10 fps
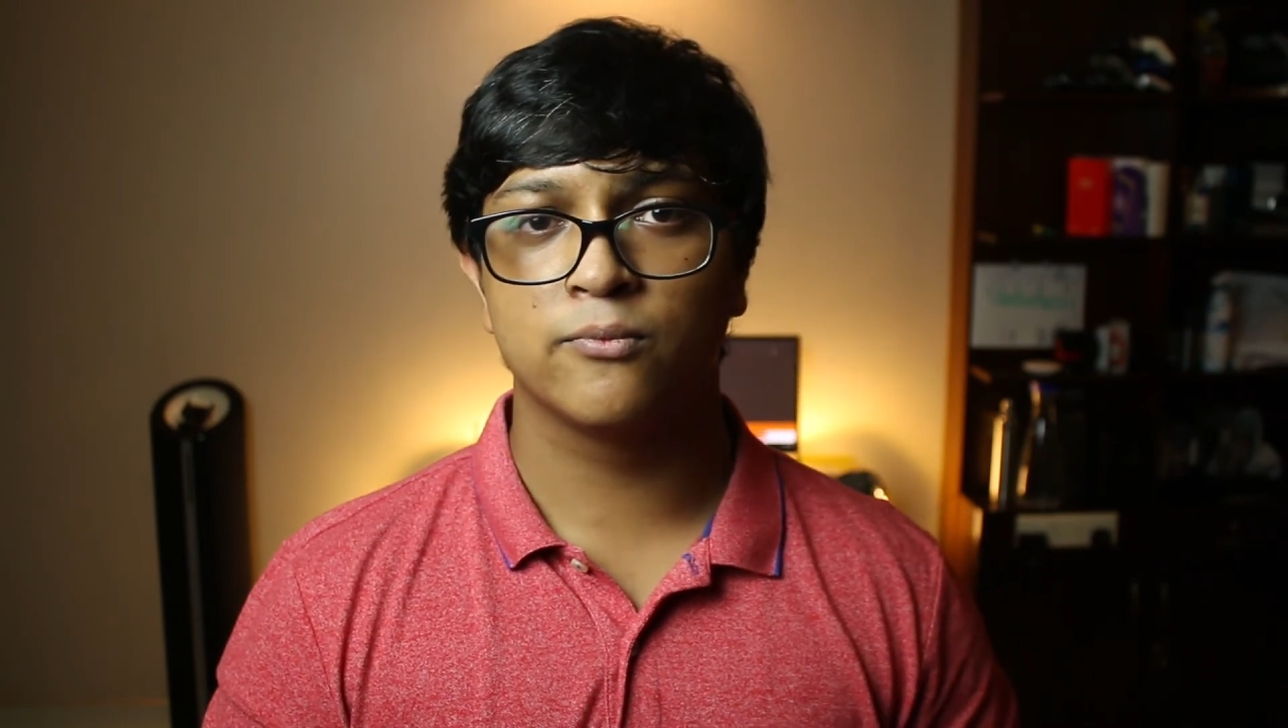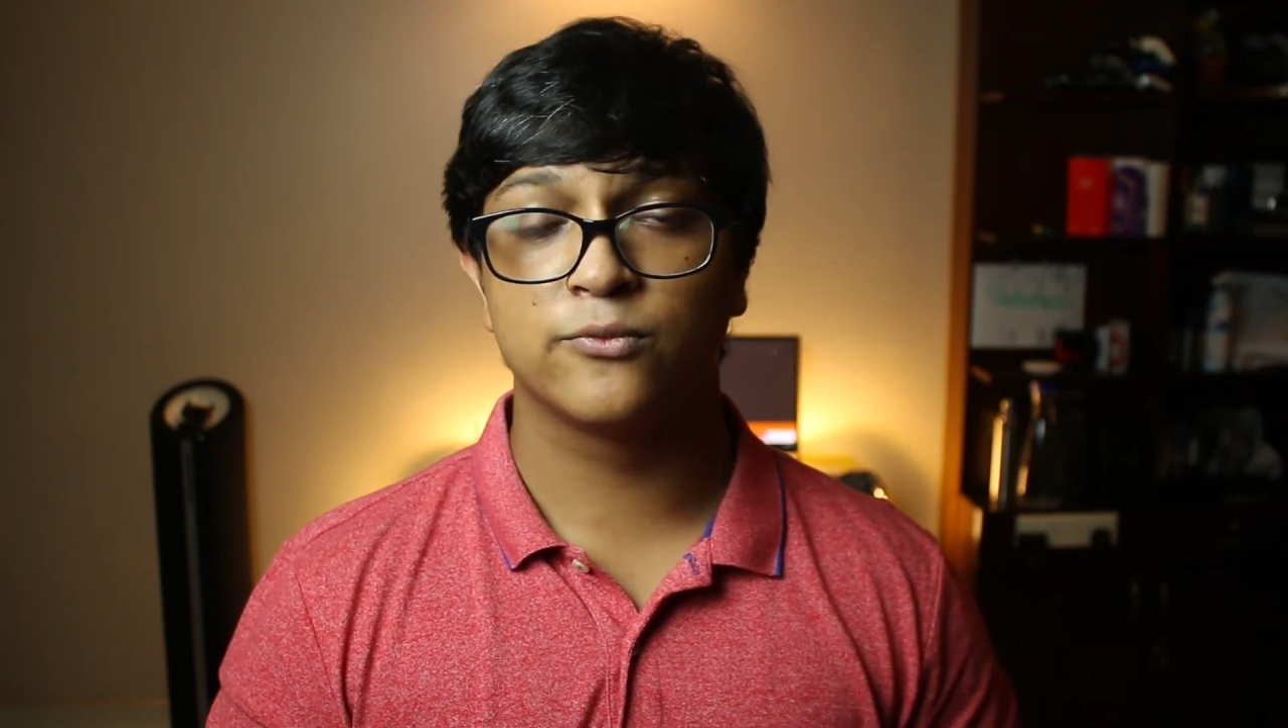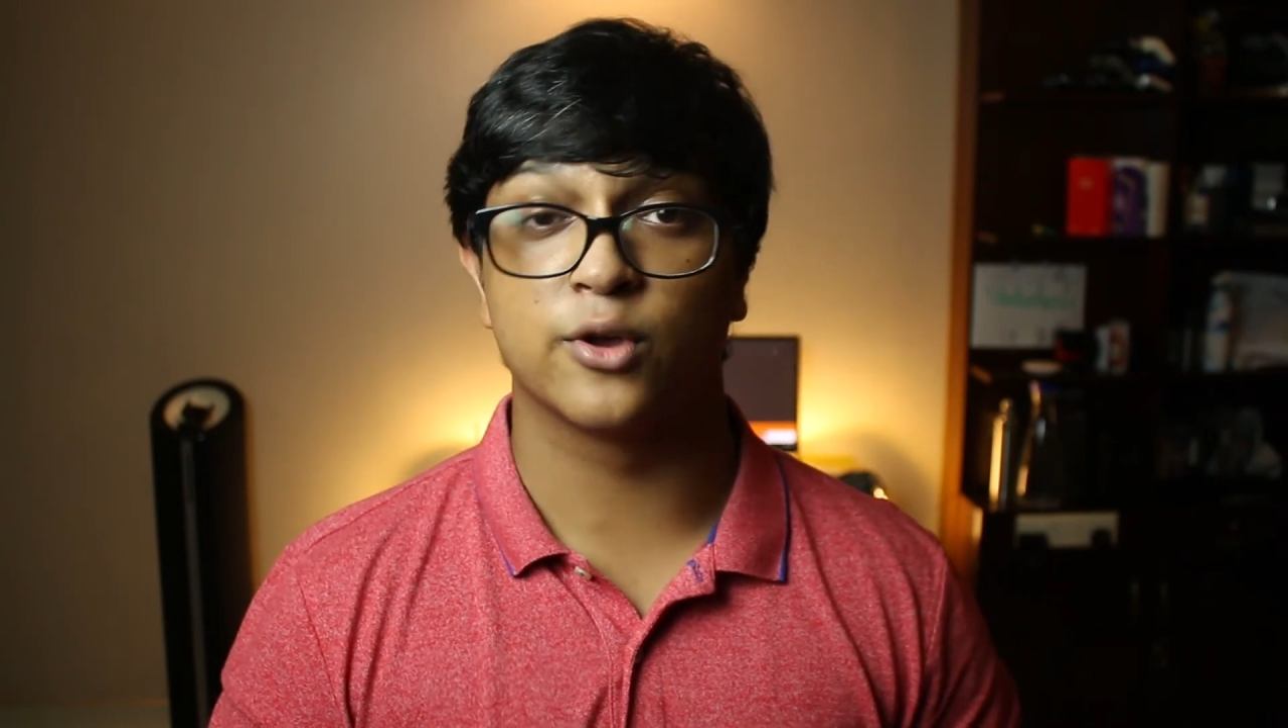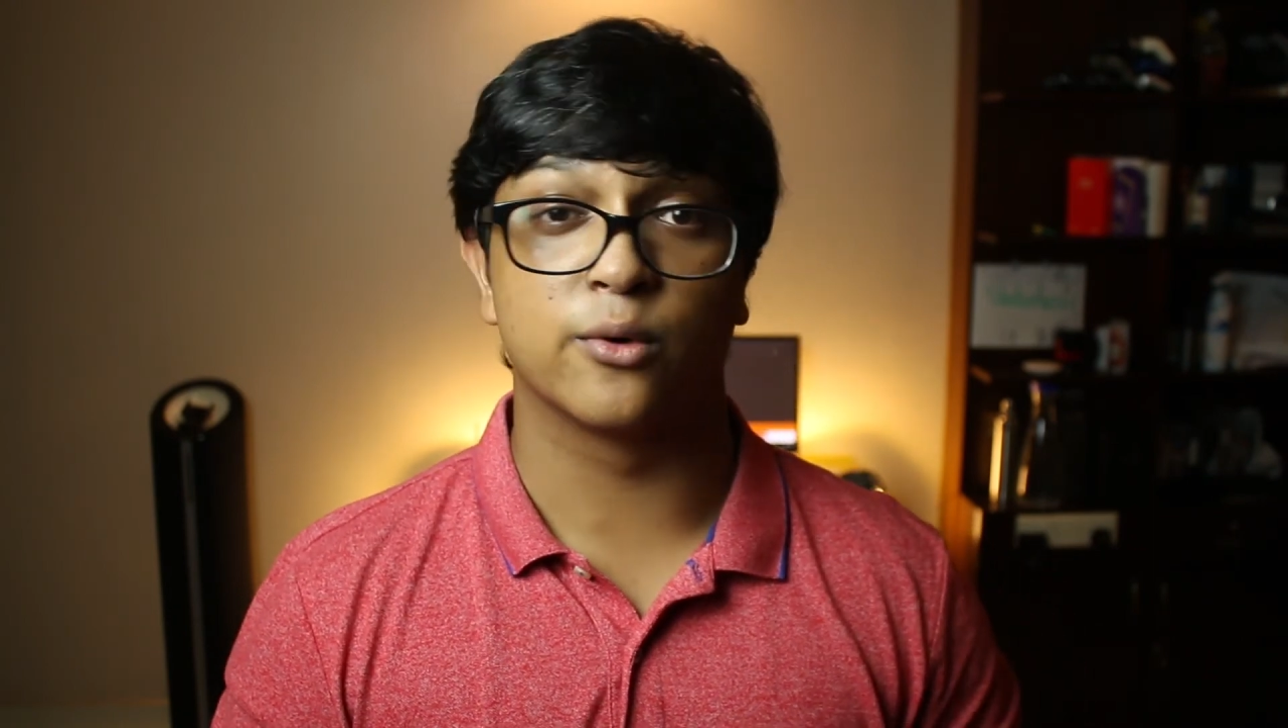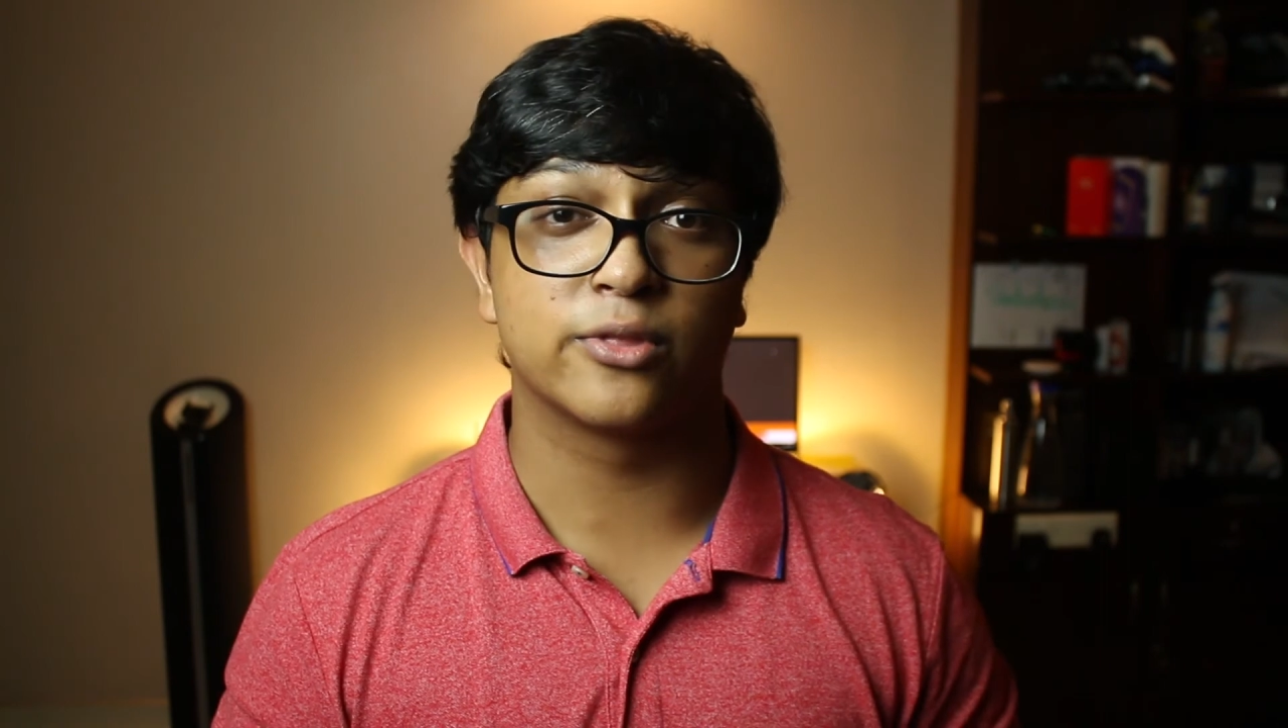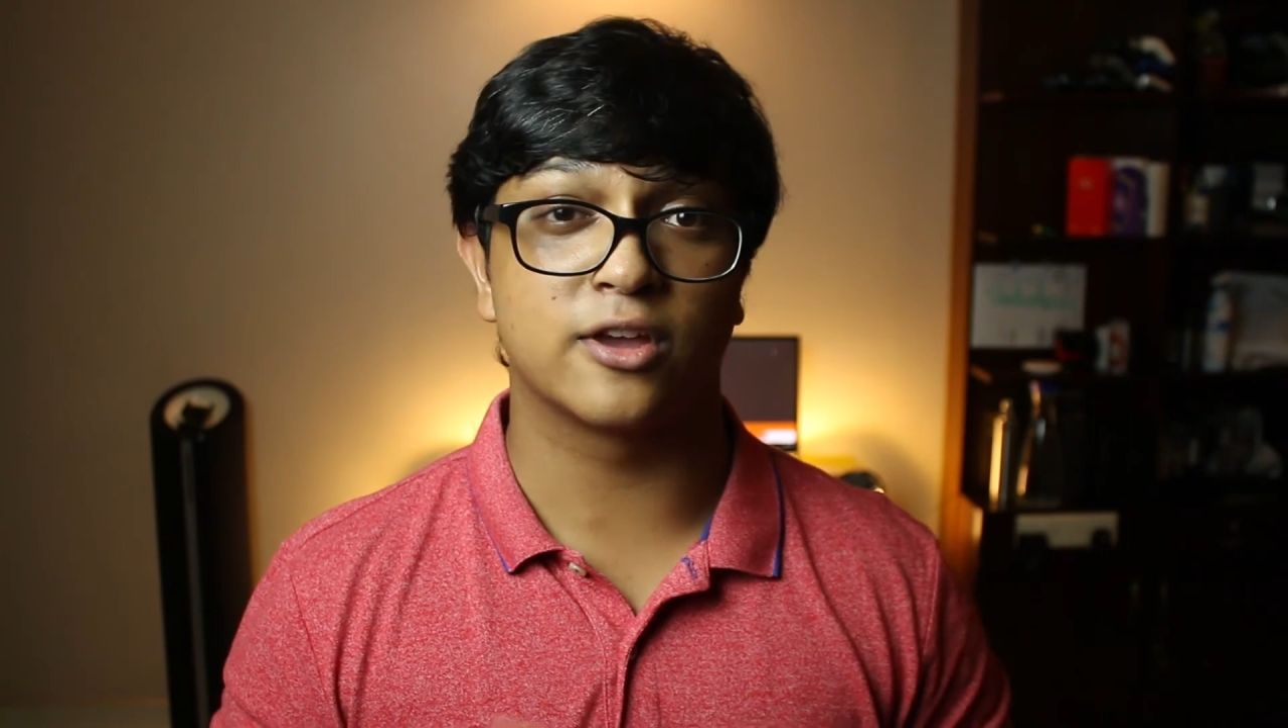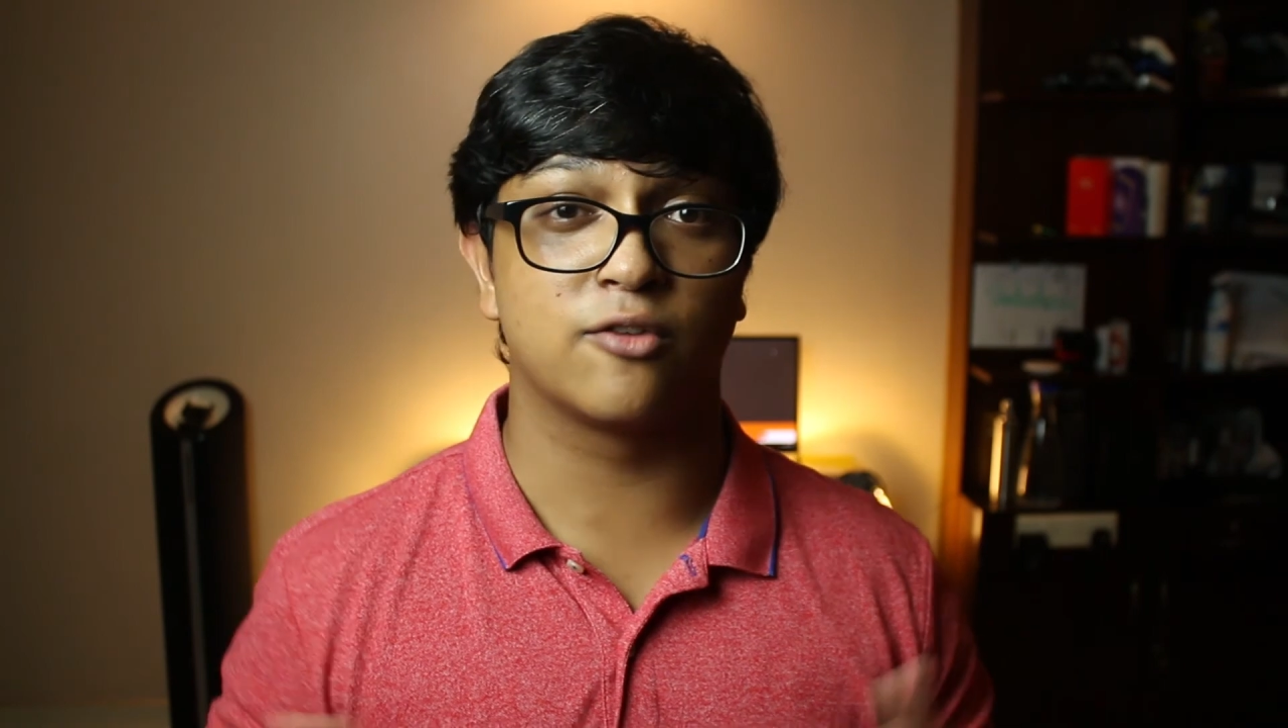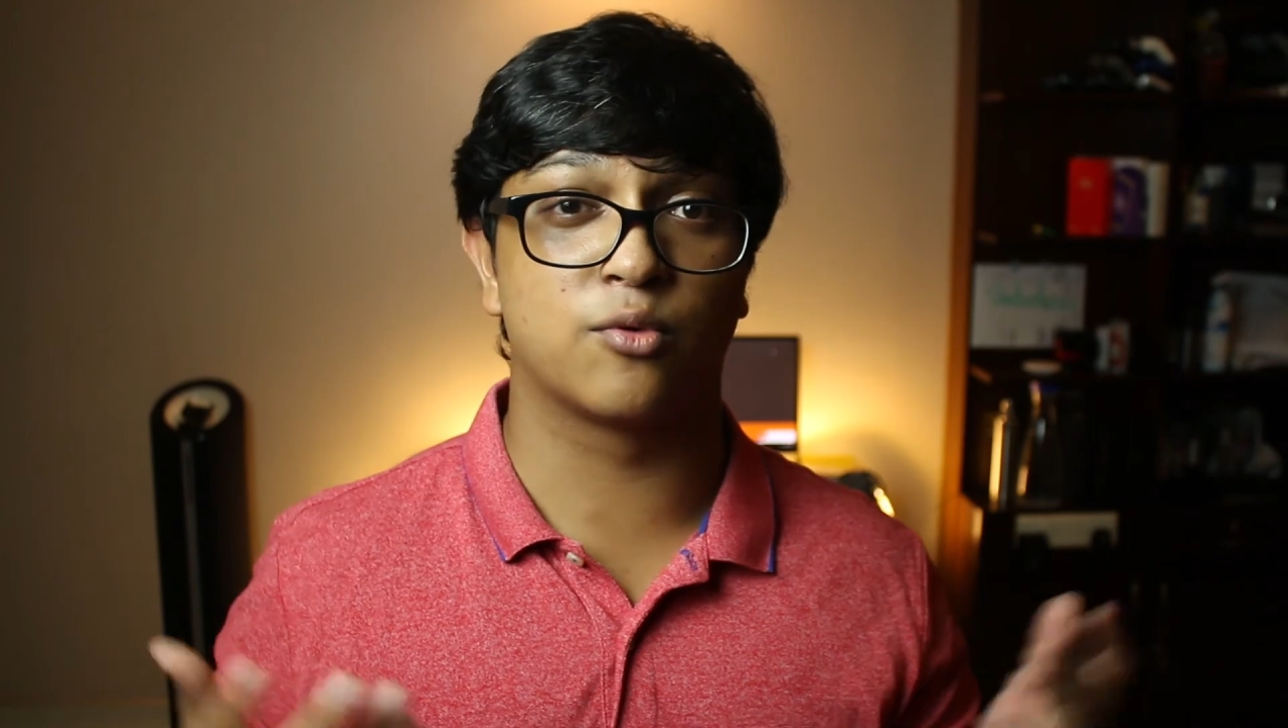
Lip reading: So thank you